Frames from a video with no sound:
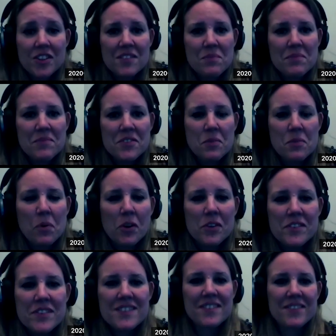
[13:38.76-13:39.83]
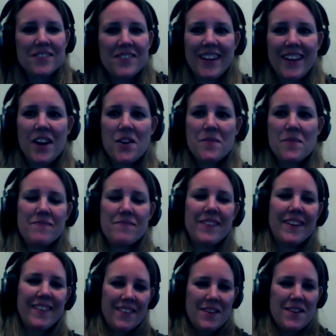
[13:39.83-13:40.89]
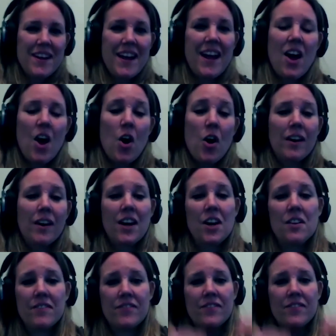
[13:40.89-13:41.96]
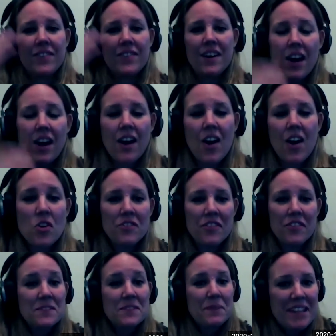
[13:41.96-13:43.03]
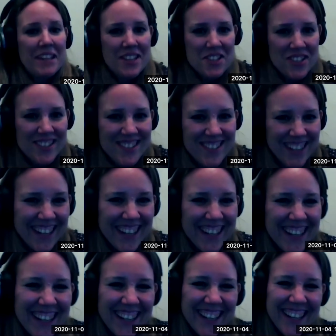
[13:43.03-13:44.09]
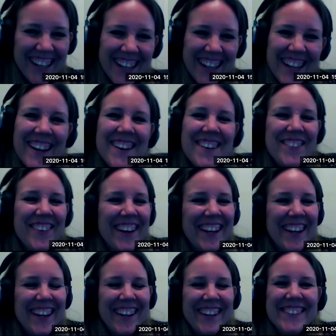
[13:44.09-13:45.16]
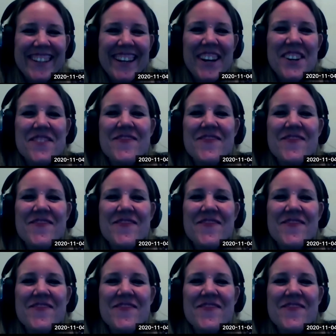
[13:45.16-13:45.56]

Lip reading: good. Some positive kind of over expectations. Very good.